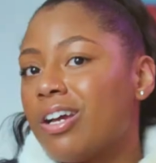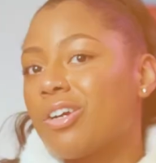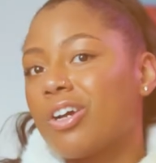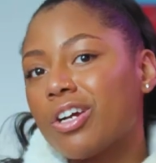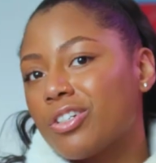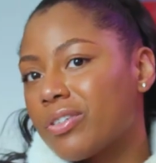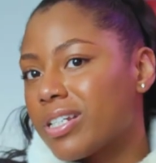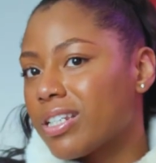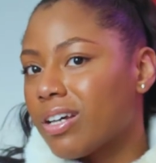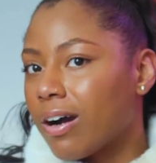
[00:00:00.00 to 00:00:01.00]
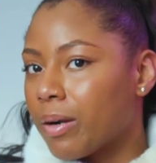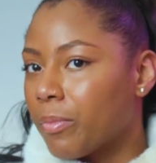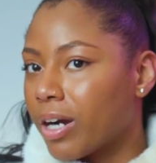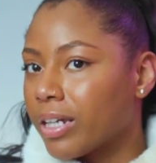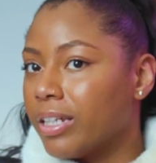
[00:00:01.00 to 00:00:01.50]
current trends in the art
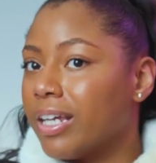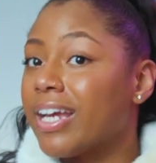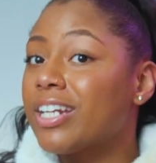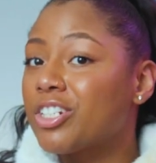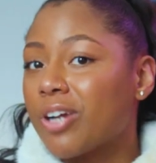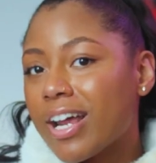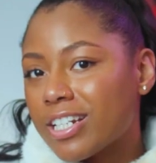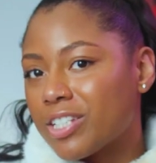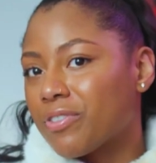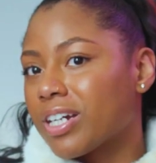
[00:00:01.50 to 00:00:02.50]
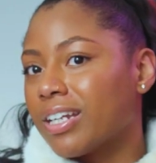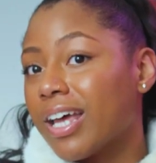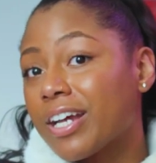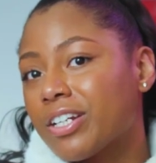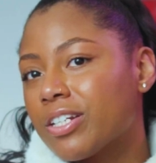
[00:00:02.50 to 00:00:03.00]
market, and strategies for
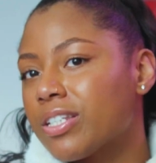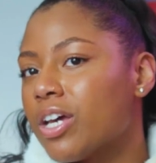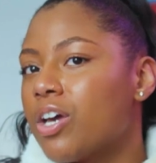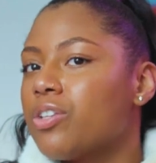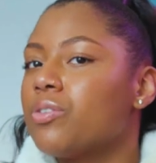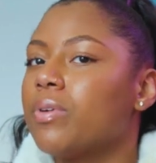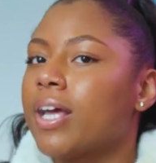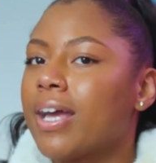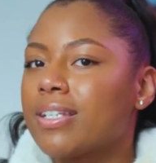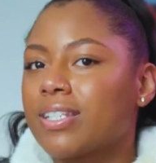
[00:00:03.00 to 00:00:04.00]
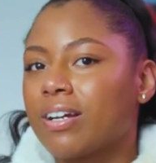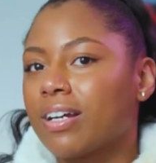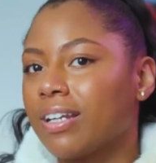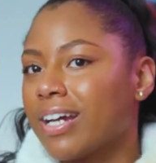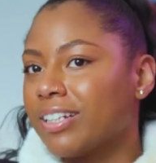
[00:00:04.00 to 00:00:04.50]
collectors to enhance their
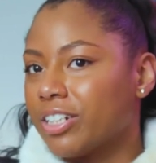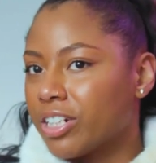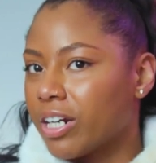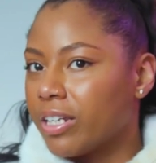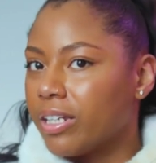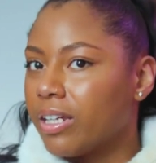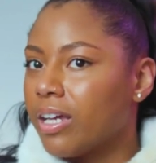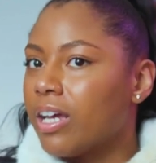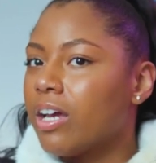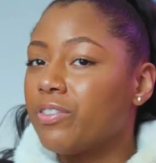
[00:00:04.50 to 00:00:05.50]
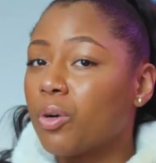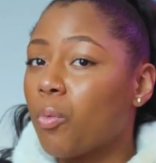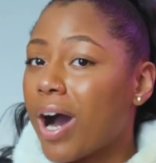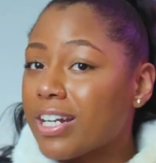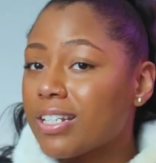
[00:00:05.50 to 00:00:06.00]
collecting journey. If you're
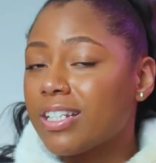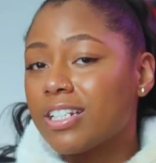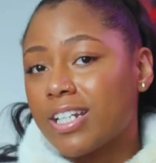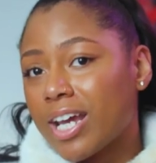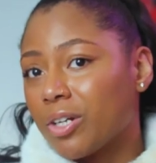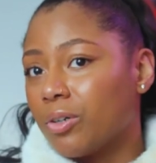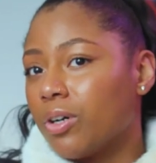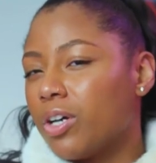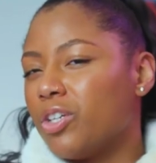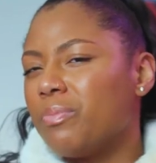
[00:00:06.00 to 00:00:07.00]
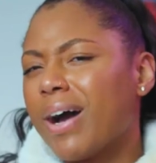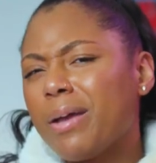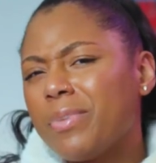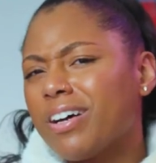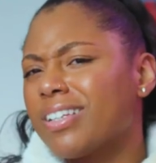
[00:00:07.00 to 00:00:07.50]
watching this channel, you
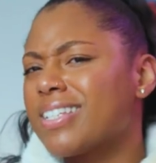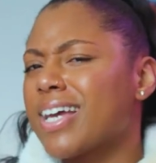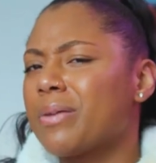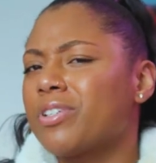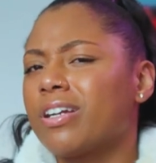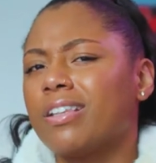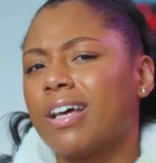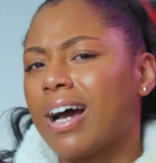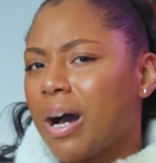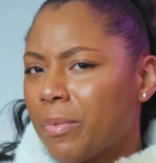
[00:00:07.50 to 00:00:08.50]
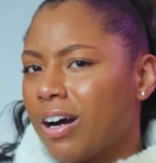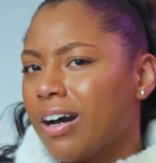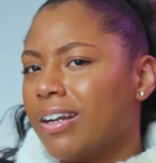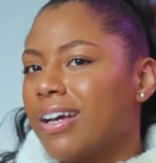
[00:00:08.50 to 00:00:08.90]
might be on the same journey that I'm on